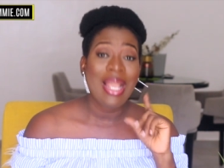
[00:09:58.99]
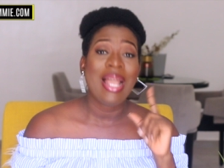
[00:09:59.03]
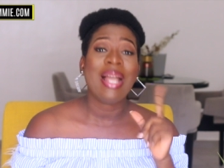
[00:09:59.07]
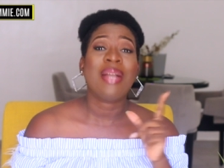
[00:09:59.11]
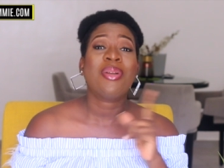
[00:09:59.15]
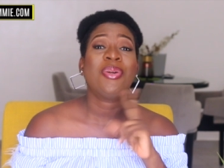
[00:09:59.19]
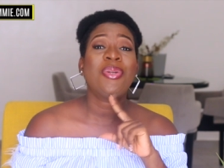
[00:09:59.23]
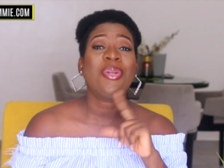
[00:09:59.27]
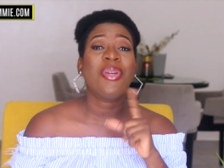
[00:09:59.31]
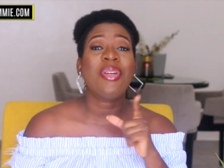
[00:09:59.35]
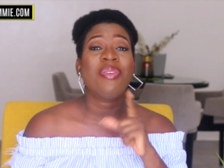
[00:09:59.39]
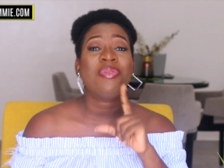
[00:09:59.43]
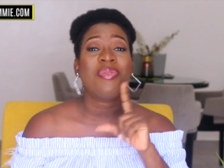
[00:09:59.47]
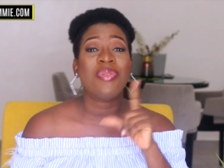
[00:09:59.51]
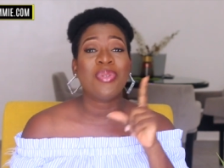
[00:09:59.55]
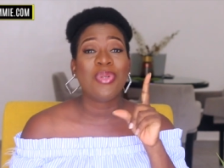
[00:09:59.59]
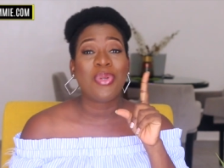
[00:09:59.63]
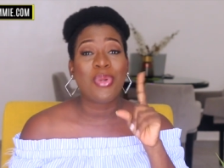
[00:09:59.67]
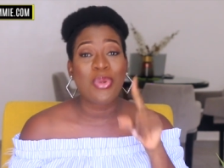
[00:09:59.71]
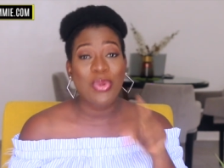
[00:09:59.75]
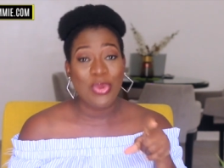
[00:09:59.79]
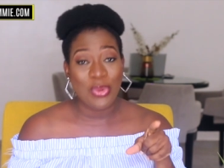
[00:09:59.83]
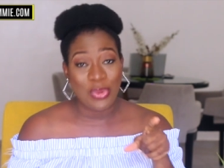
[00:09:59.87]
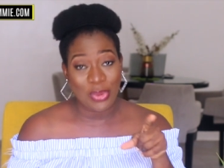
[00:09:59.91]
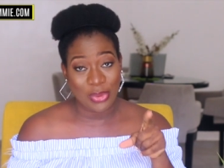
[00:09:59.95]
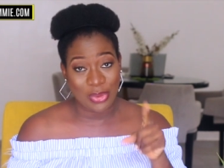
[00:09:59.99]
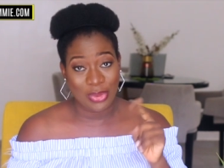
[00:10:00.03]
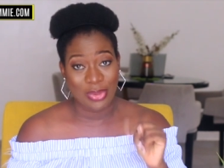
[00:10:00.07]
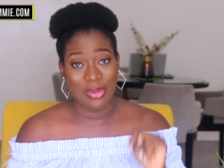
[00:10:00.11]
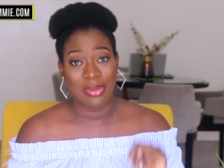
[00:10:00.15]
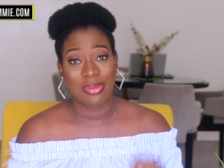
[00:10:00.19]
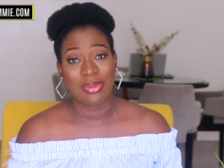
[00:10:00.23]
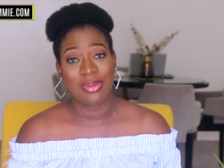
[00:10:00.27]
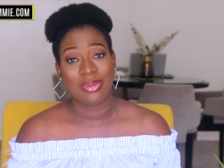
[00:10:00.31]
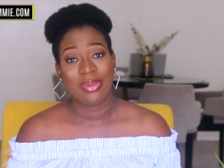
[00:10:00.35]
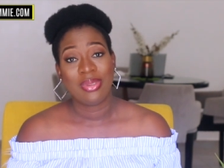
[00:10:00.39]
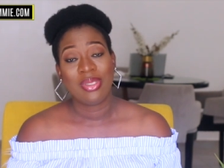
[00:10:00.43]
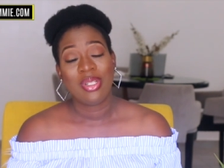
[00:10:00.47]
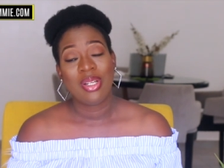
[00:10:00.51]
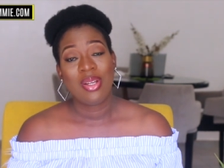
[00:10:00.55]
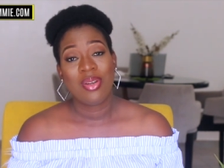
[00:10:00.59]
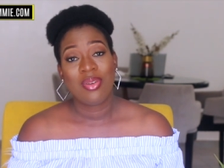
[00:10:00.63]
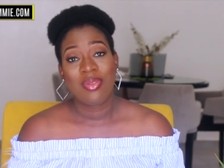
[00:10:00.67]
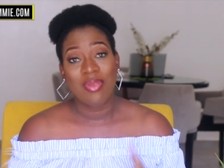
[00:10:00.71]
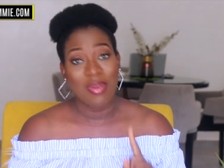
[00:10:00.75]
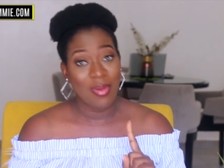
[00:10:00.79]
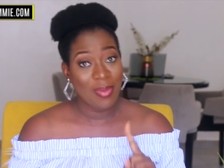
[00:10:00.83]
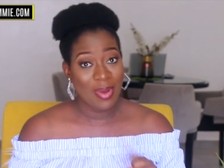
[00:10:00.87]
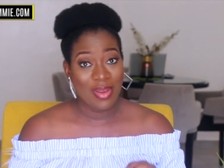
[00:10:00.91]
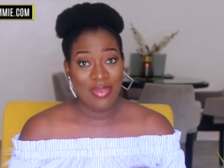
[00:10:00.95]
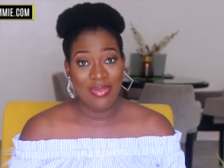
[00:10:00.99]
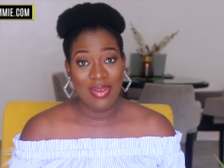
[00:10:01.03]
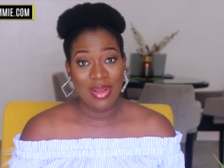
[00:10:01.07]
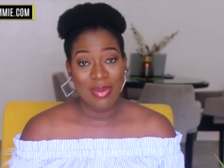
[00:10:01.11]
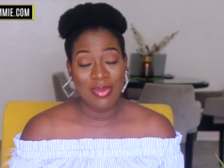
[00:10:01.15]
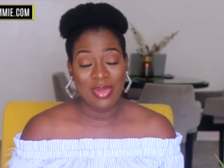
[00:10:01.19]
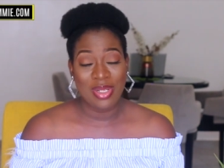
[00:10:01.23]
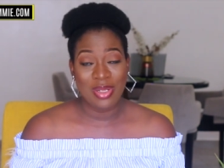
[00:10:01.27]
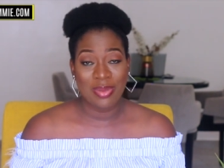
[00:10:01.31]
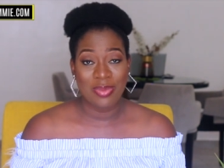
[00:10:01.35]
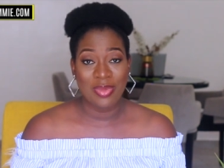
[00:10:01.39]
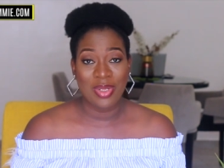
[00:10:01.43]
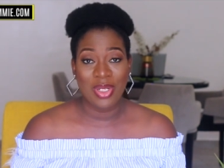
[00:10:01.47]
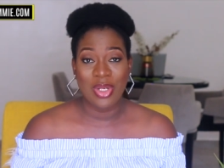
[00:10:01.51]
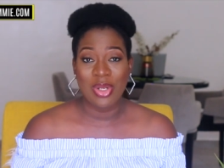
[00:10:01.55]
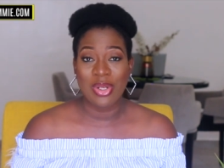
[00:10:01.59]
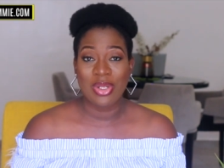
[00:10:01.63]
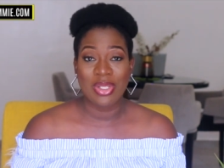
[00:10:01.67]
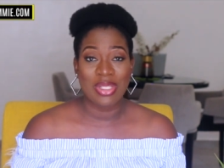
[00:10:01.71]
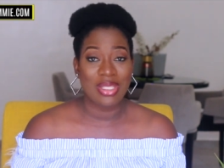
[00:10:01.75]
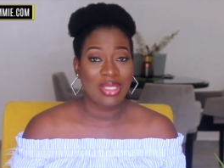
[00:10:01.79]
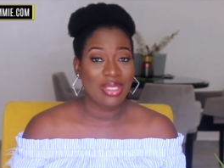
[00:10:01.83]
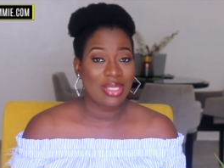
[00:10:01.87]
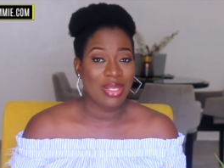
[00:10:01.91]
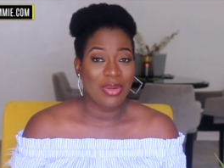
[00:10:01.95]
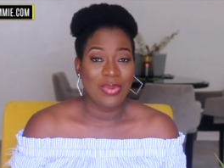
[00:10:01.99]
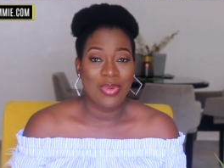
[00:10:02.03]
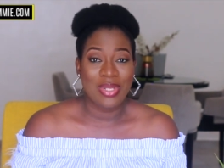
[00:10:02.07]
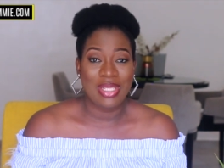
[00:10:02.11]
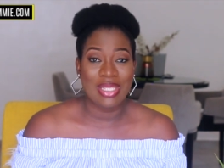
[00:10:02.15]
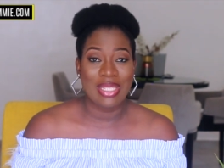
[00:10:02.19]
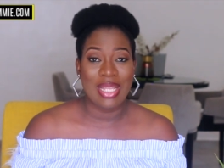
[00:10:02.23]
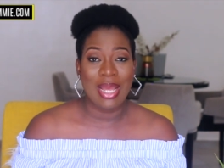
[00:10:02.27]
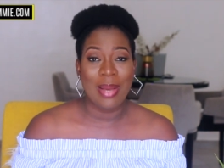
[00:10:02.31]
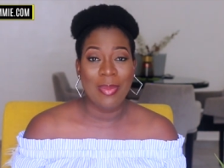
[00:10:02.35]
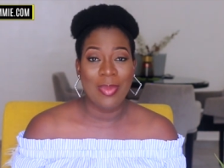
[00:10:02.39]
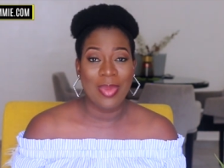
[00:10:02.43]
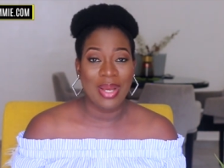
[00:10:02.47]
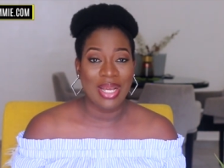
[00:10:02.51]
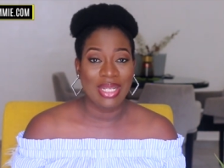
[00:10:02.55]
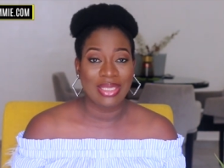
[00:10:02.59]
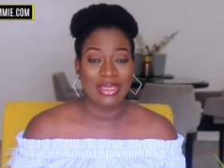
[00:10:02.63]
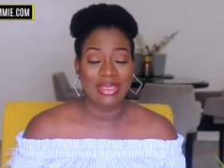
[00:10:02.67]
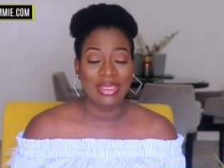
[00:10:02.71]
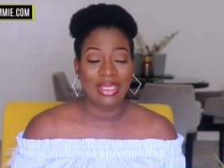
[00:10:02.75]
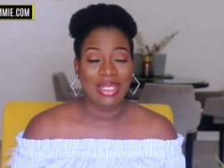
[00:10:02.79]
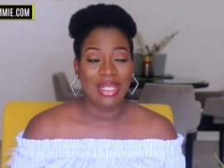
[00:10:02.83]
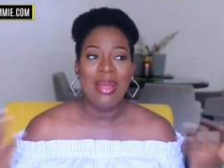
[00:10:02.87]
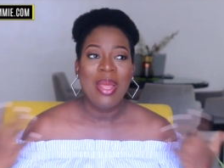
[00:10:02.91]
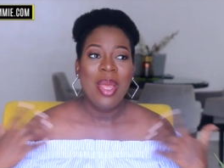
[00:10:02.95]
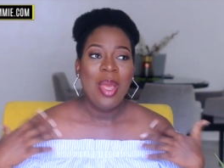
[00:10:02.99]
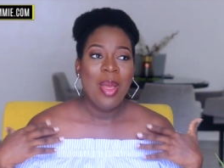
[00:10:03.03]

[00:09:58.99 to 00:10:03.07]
I could not even cook for my family because it was that bad.